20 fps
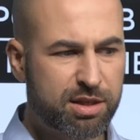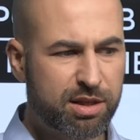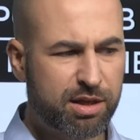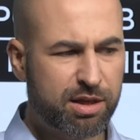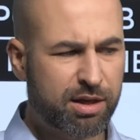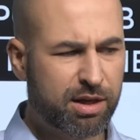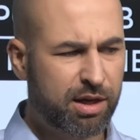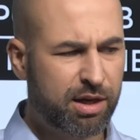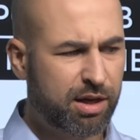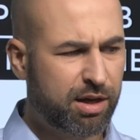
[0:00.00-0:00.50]

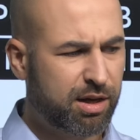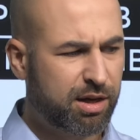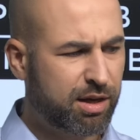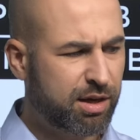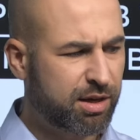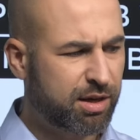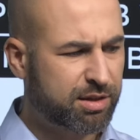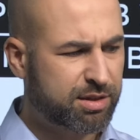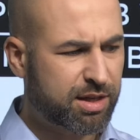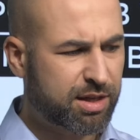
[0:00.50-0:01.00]
In this
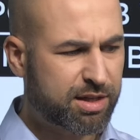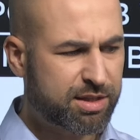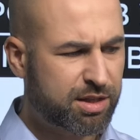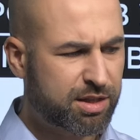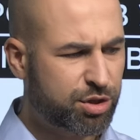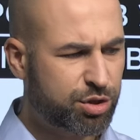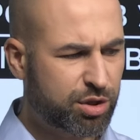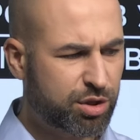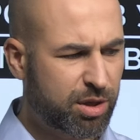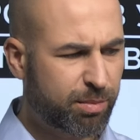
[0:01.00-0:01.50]
very Slavutich
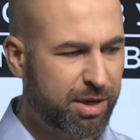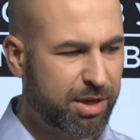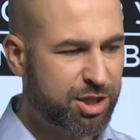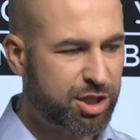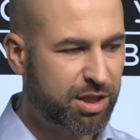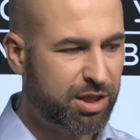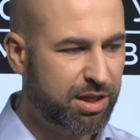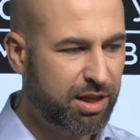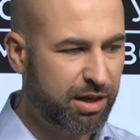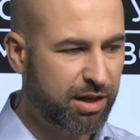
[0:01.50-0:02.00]

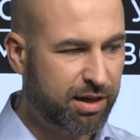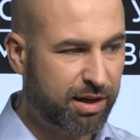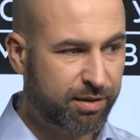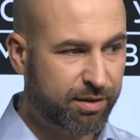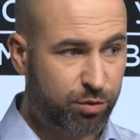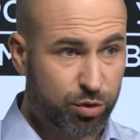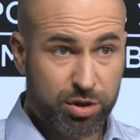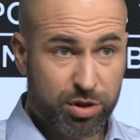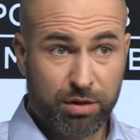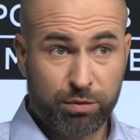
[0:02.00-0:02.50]
city, we
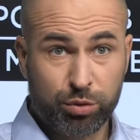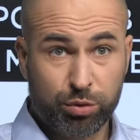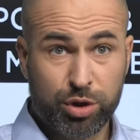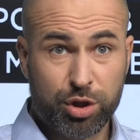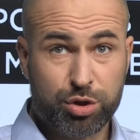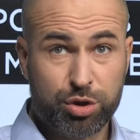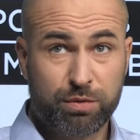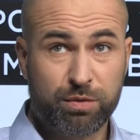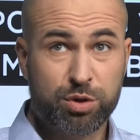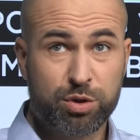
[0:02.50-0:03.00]
have
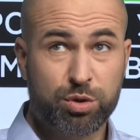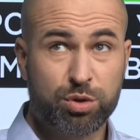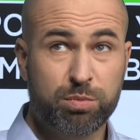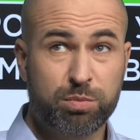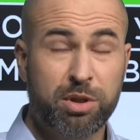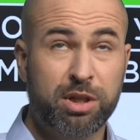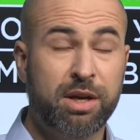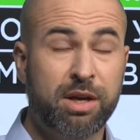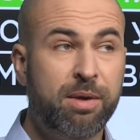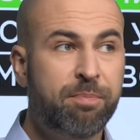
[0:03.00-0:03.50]
at
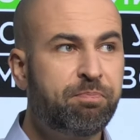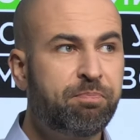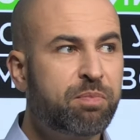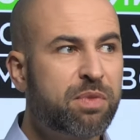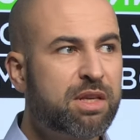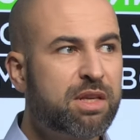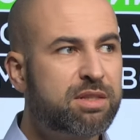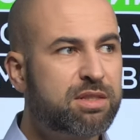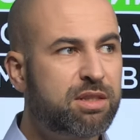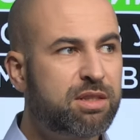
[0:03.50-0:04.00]
least
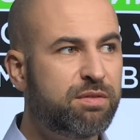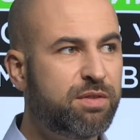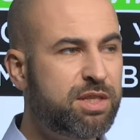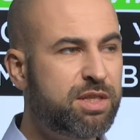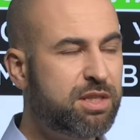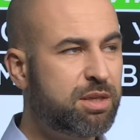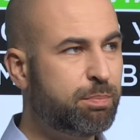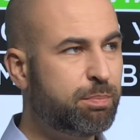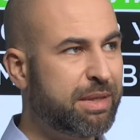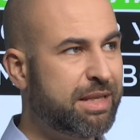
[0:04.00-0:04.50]
the
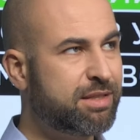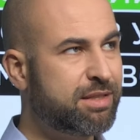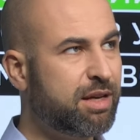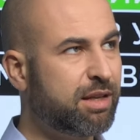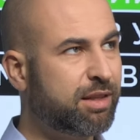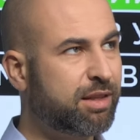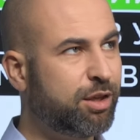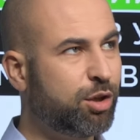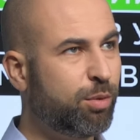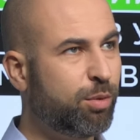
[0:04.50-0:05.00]
city of
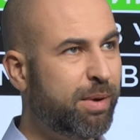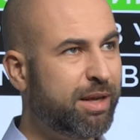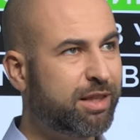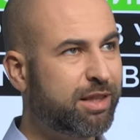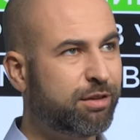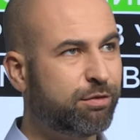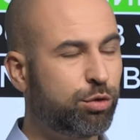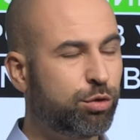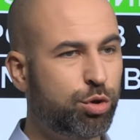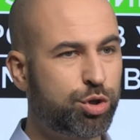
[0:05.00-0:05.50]
Slavutich.
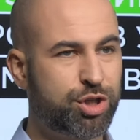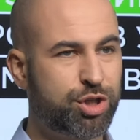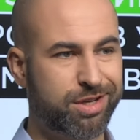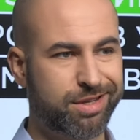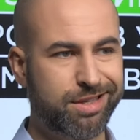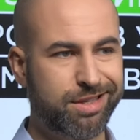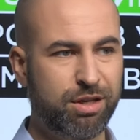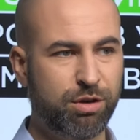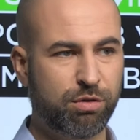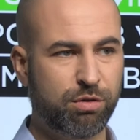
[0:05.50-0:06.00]

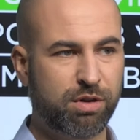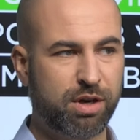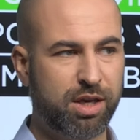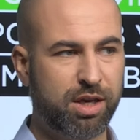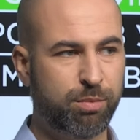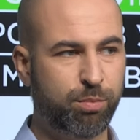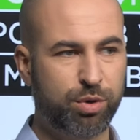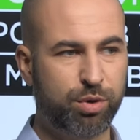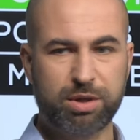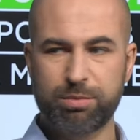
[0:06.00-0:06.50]
It's
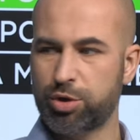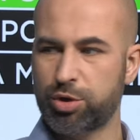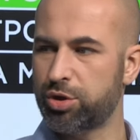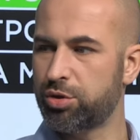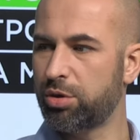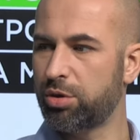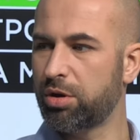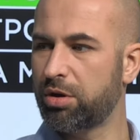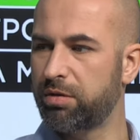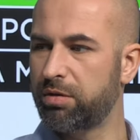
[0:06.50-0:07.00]

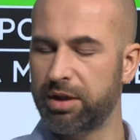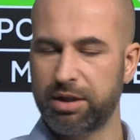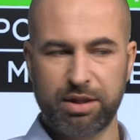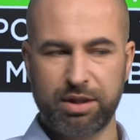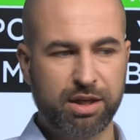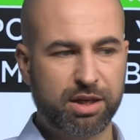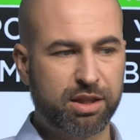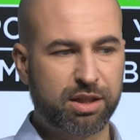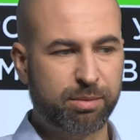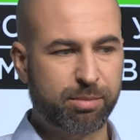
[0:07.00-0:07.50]

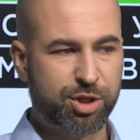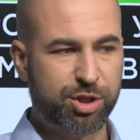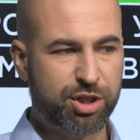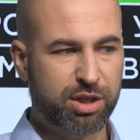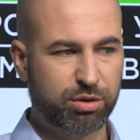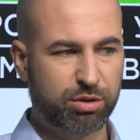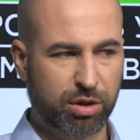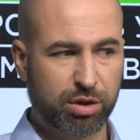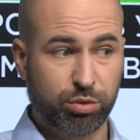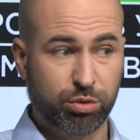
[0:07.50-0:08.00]

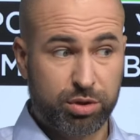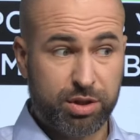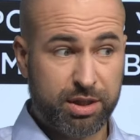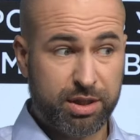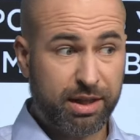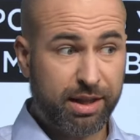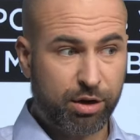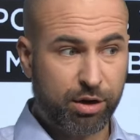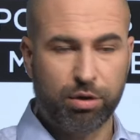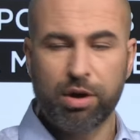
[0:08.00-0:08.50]

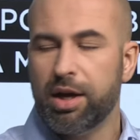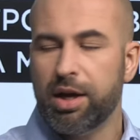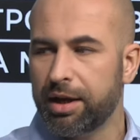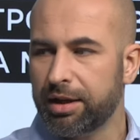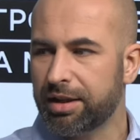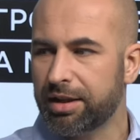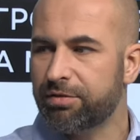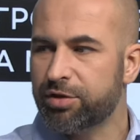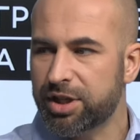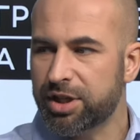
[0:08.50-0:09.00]
250
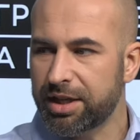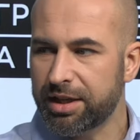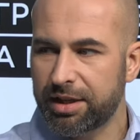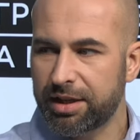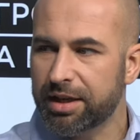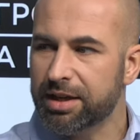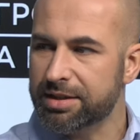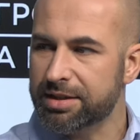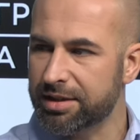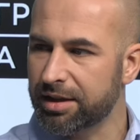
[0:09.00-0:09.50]
kilometers from
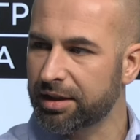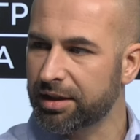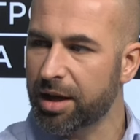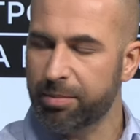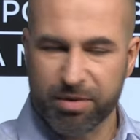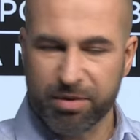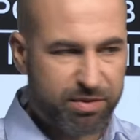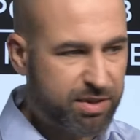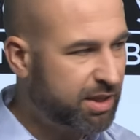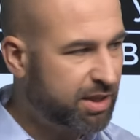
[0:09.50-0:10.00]
Chernihiv,
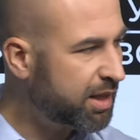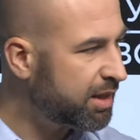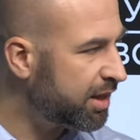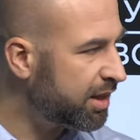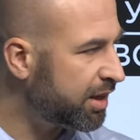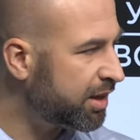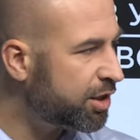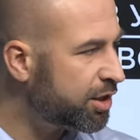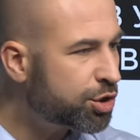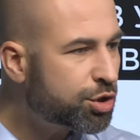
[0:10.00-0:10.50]
and then you
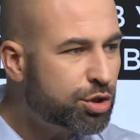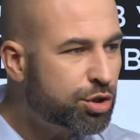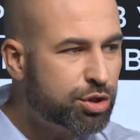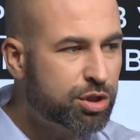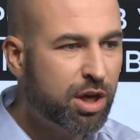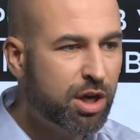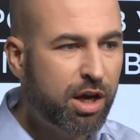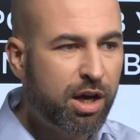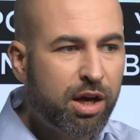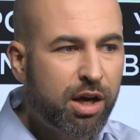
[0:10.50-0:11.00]
have to
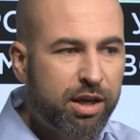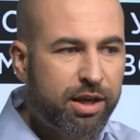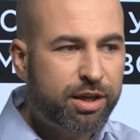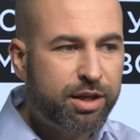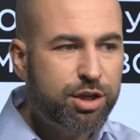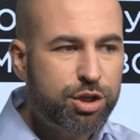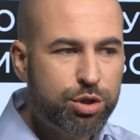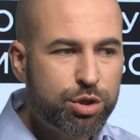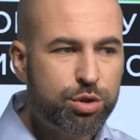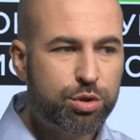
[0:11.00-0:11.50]
go
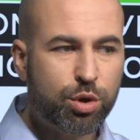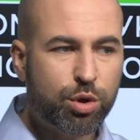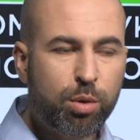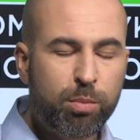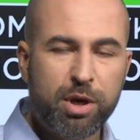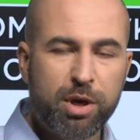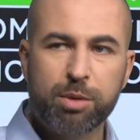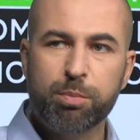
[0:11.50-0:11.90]
via car.